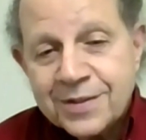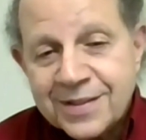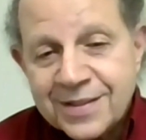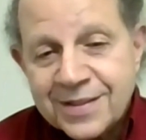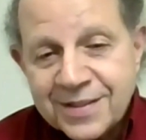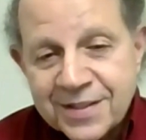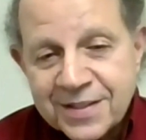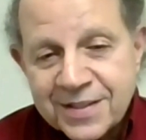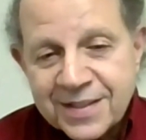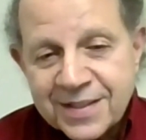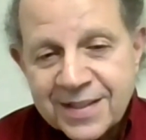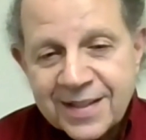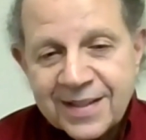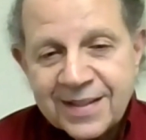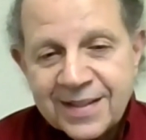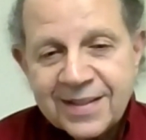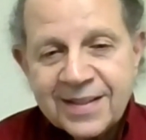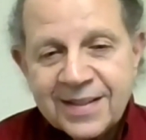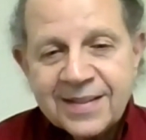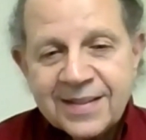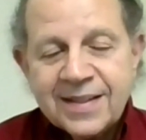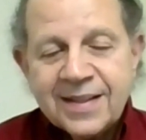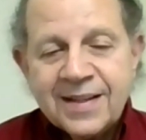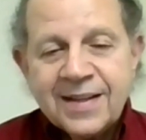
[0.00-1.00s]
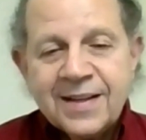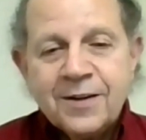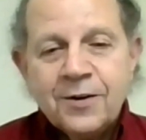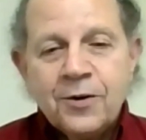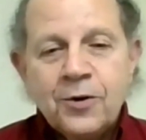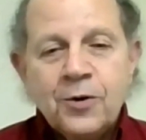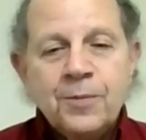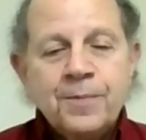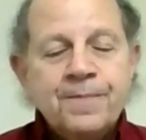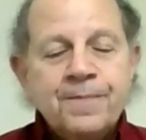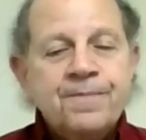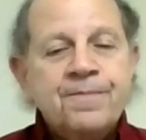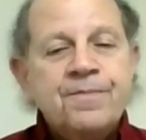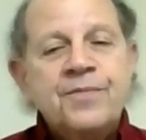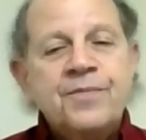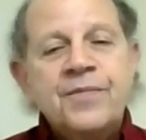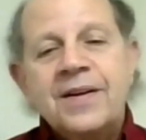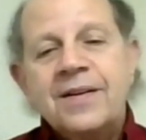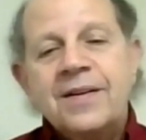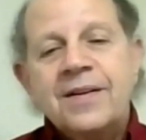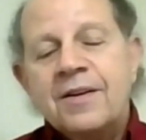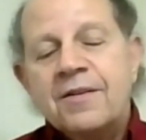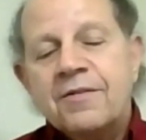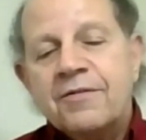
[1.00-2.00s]
and just say that I hope
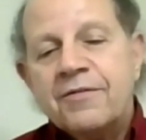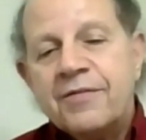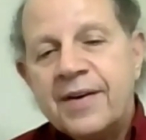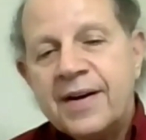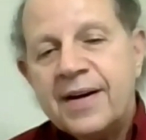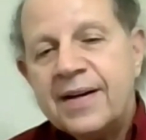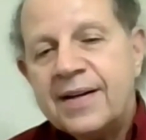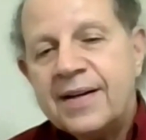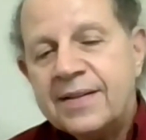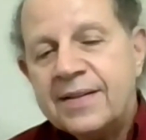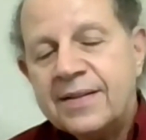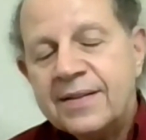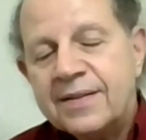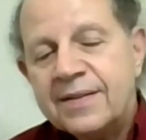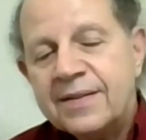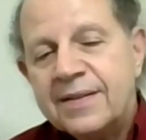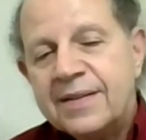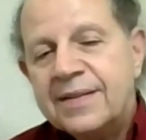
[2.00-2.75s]
that you find